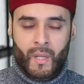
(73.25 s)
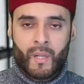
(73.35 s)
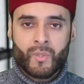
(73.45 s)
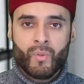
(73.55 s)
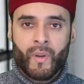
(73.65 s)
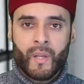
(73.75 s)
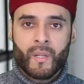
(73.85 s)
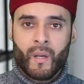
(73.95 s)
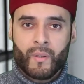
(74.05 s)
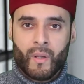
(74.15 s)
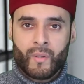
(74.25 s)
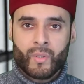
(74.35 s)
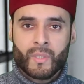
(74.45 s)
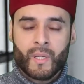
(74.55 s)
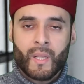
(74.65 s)
Unless you've heard and, and uh,
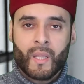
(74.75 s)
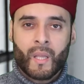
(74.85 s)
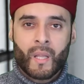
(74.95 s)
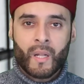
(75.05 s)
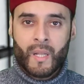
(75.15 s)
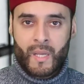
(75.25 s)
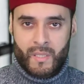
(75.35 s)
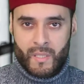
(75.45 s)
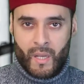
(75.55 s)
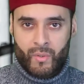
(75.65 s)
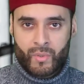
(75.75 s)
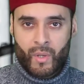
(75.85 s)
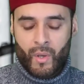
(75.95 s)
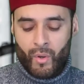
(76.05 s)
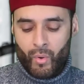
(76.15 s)
not heard a clear sound
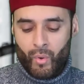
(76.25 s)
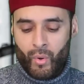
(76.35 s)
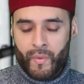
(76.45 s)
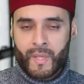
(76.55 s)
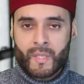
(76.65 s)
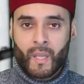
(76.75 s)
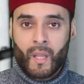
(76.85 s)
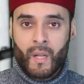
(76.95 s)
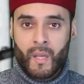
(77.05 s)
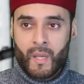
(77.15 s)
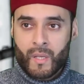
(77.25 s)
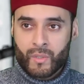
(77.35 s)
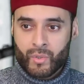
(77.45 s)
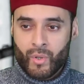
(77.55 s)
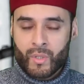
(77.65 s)
or there's a clear,
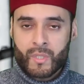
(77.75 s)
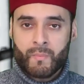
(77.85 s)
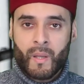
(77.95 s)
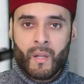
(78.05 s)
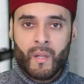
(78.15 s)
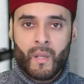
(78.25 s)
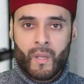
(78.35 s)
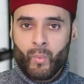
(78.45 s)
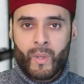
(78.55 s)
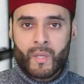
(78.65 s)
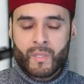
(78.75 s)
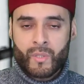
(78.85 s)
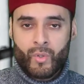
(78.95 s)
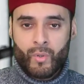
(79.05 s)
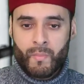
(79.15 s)
strong smell, we
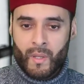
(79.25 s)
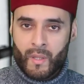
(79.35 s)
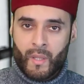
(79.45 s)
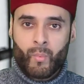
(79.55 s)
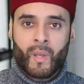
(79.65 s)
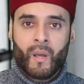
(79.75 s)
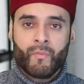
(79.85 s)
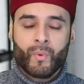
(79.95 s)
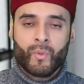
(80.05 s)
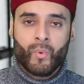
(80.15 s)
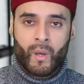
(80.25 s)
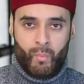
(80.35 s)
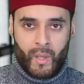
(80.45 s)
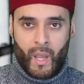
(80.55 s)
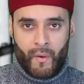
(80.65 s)
assume that we have wudu
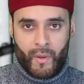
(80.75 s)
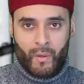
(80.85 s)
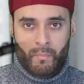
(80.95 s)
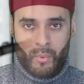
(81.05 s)
and we carry on